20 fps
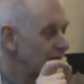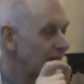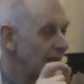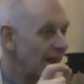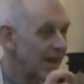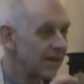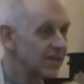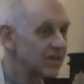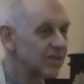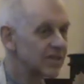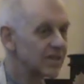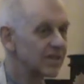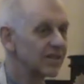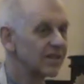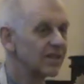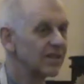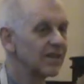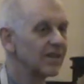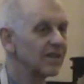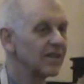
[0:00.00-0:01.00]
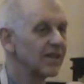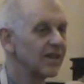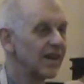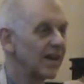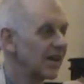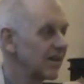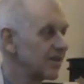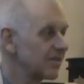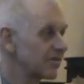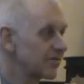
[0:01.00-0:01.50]
hatched
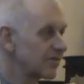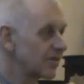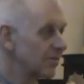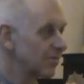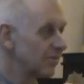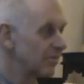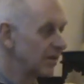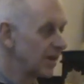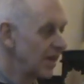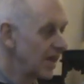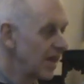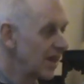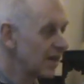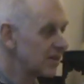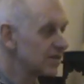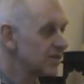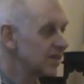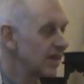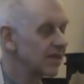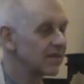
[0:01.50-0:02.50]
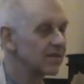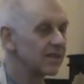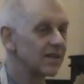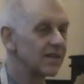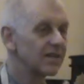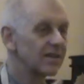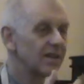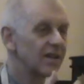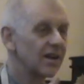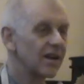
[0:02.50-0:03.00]
from eggs, and
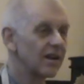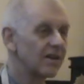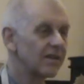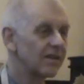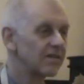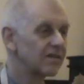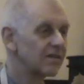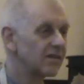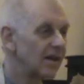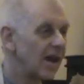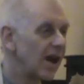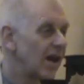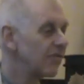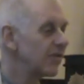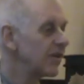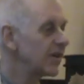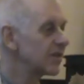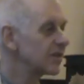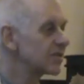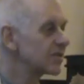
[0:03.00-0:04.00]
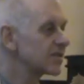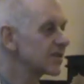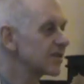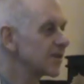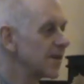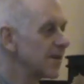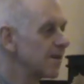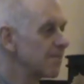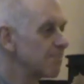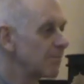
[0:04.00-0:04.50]
then they are larvae,
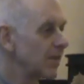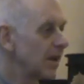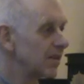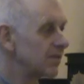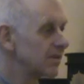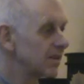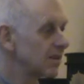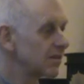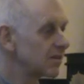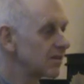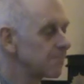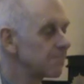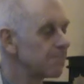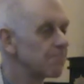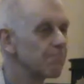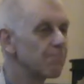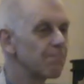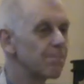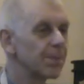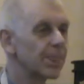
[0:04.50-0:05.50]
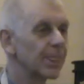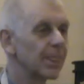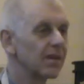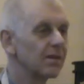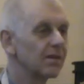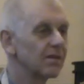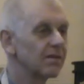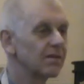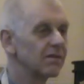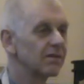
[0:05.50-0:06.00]
and then
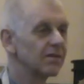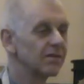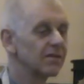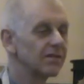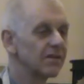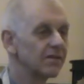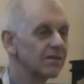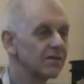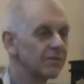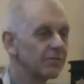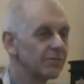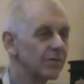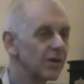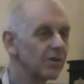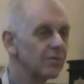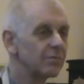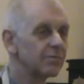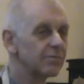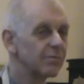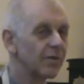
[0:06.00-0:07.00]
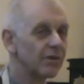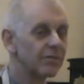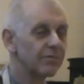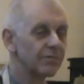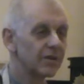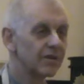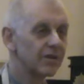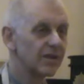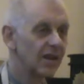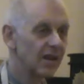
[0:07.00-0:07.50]
at one point
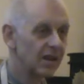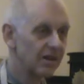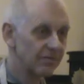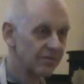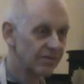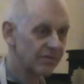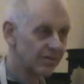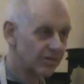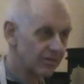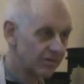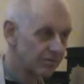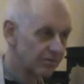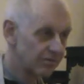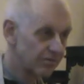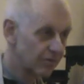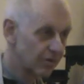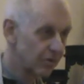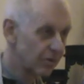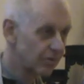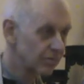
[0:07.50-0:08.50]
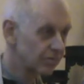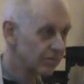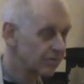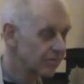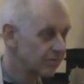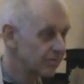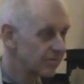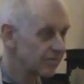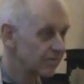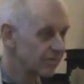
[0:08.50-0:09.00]
when they have
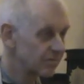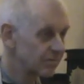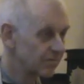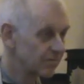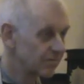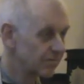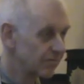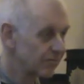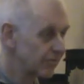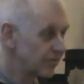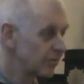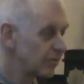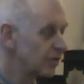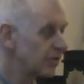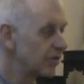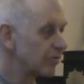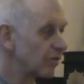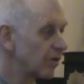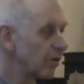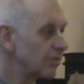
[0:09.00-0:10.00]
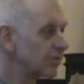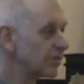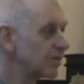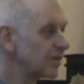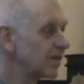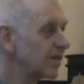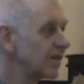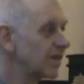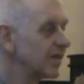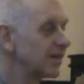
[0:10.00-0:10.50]
grown, fully
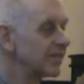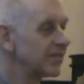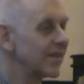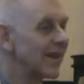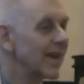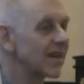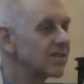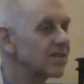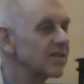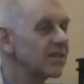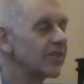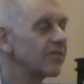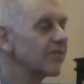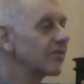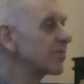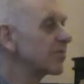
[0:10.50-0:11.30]
grown, then actually they